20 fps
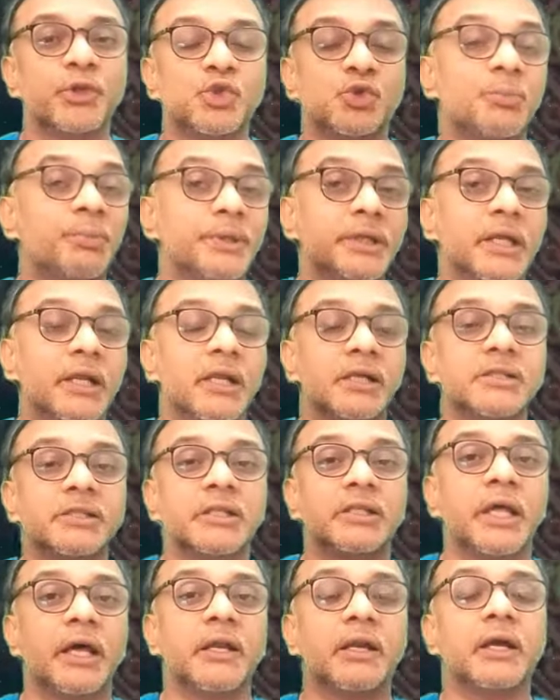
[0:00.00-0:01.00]
Jupiter as
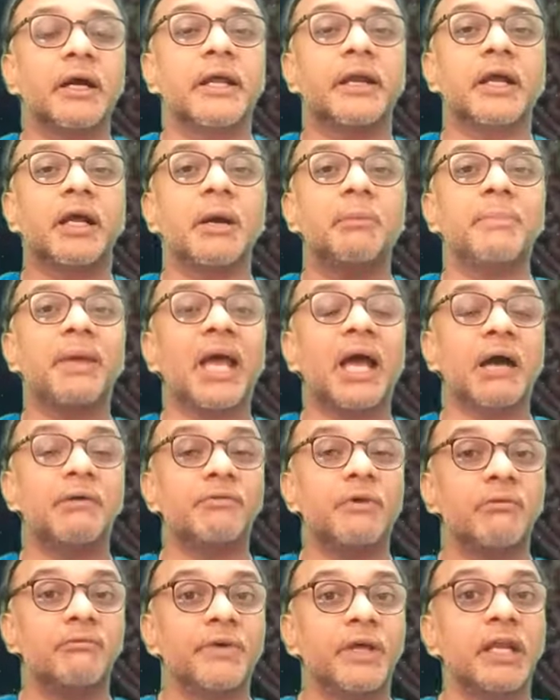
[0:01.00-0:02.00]
the Dharakaraka may
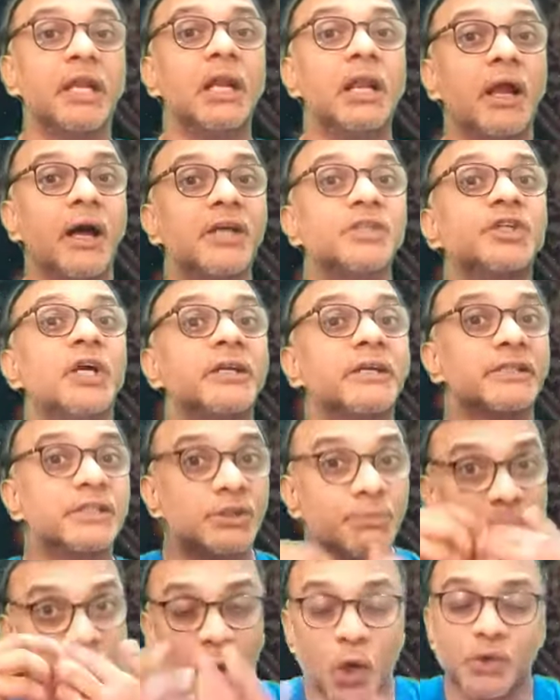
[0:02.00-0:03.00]
have a very large hearted
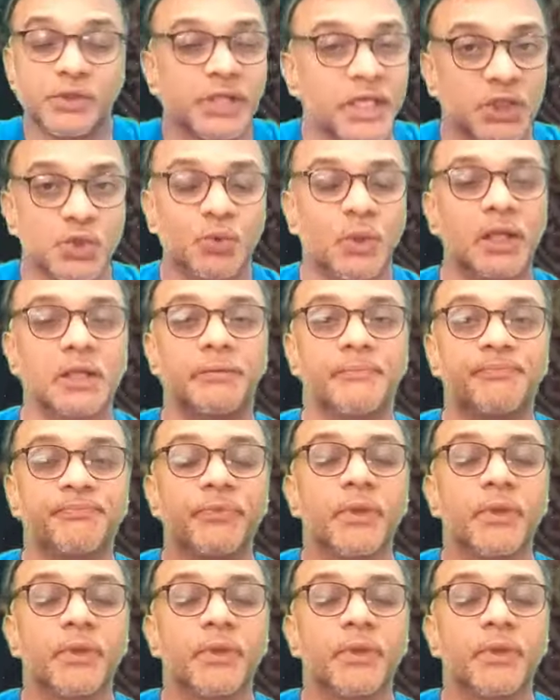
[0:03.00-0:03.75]
spouse as well,